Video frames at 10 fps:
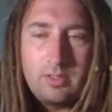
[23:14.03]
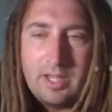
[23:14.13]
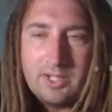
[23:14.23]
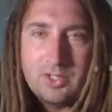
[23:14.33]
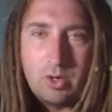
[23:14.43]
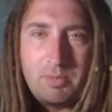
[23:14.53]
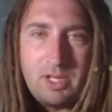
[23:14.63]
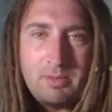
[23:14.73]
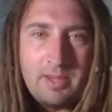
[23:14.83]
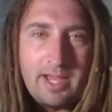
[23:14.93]

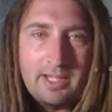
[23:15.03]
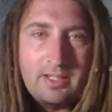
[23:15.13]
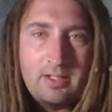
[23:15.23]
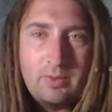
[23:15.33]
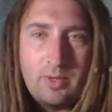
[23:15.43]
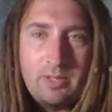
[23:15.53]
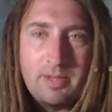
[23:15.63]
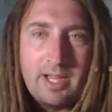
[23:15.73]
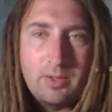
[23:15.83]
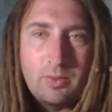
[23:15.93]
XRP way
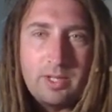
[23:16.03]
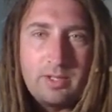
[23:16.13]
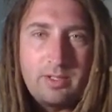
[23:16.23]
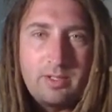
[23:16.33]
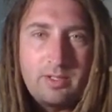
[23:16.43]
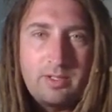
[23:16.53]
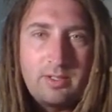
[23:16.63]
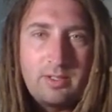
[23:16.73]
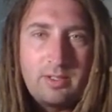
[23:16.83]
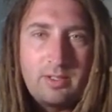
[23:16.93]
back when
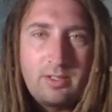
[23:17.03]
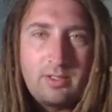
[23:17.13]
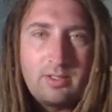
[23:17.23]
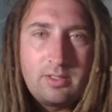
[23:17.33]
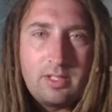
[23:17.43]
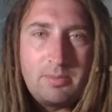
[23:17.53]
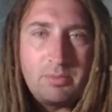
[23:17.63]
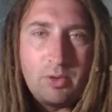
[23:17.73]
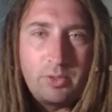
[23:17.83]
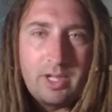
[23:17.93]
it
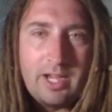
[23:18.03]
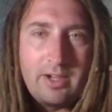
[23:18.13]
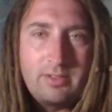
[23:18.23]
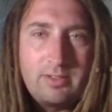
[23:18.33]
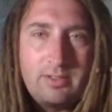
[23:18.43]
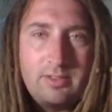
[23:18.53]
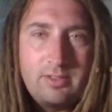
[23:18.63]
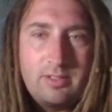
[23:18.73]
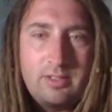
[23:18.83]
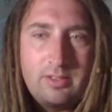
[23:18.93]
broke out
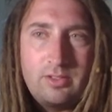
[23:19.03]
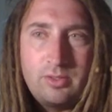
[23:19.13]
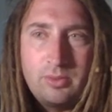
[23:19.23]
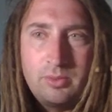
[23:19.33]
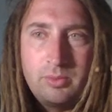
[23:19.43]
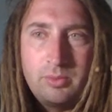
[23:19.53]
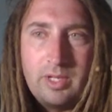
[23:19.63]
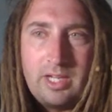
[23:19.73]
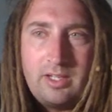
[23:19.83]
to